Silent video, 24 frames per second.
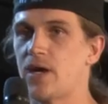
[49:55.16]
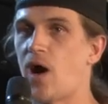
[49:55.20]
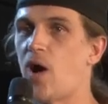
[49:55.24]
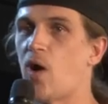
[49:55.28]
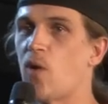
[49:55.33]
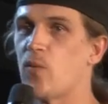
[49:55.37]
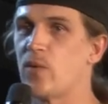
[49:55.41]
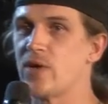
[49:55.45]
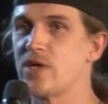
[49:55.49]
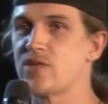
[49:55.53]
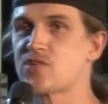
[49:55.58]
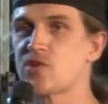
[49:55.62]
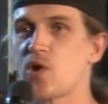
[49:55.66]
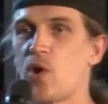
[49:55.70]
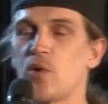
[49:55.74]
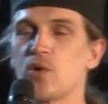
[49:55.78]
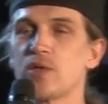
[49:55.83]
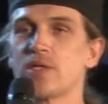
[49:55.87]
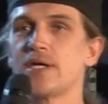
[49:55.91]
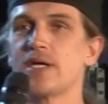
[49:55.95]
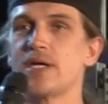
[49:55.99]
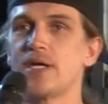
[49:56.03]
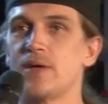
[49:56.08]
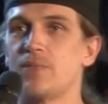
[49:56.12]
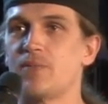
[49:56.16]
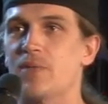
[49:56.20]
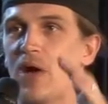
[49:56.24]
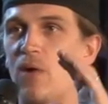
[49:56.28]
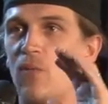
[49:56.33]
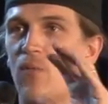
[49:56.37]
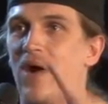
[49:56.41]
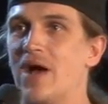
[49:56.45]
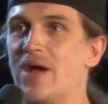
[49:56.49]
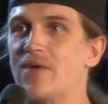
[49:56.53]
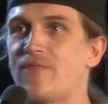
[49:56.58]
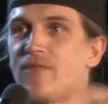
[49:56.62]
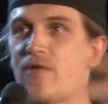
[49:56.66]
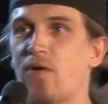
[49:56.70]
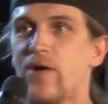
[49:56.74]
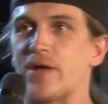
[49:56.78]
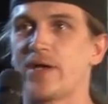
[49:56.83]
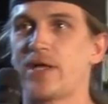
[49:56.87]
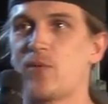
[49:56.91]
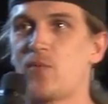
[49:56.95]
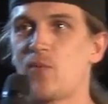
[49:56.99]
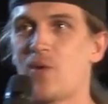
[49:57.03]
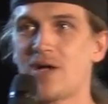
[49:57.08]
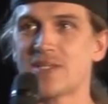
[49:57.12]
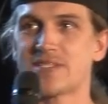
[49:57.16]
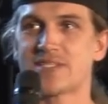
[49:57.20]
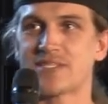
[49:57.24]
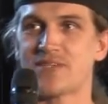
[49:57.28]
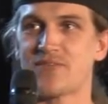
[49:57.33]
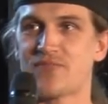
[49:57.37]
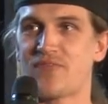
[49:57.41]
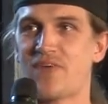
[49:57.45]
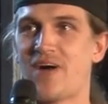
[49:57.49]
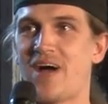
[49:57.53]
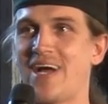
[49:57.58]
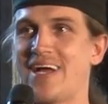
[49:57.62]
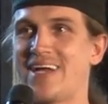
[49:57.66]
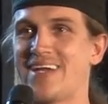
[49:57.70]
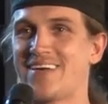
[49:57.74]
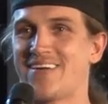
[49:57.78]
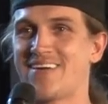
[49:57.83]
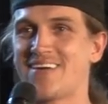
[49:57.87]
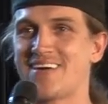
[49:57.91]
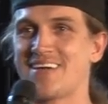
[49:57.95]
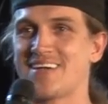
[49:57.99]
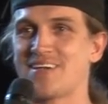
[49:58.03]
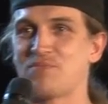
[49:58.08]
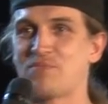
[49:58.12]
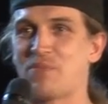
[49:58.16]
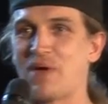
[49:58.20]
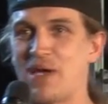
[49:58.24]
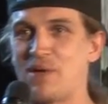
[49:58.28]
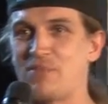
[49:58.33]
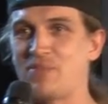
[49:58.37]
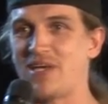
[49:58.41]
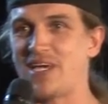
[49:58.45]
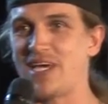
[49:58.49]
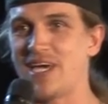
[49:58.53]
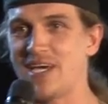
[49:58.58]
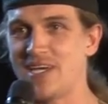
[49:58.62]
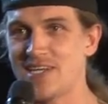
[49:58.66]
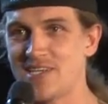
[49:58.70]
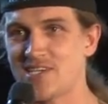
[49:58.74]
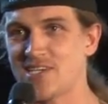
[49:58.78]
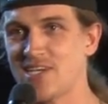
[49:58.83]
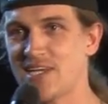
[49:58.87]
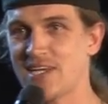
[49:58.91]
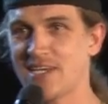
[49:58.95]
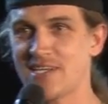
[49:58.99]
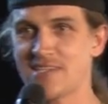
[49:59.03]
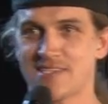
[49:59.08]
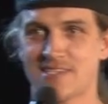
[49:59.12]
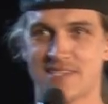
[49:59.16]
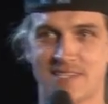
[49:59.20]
Oh, we totally. My wife already wants to find her a baby agent and